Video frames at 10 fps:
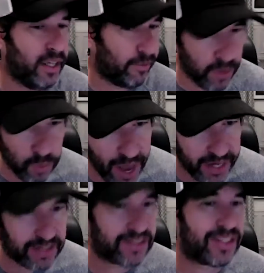If he read
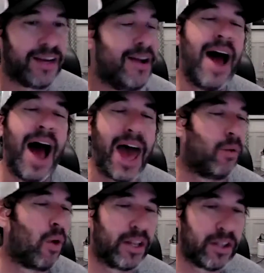it and said, I
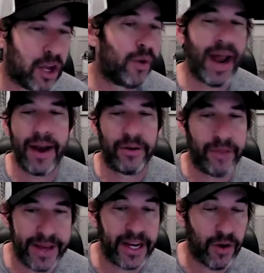don't want to do it, I don't
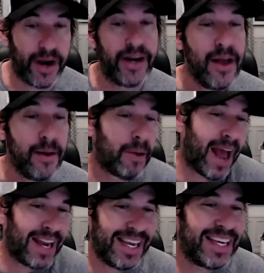like it, great. But I
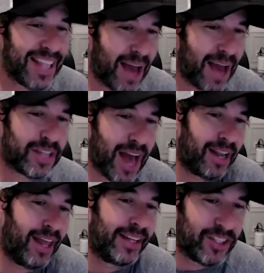had Eli was
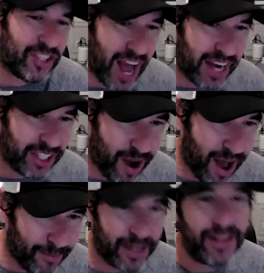kind of like the Johnny
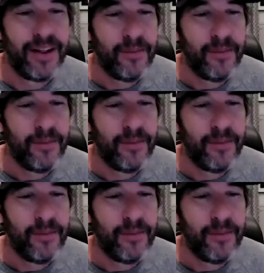Drama.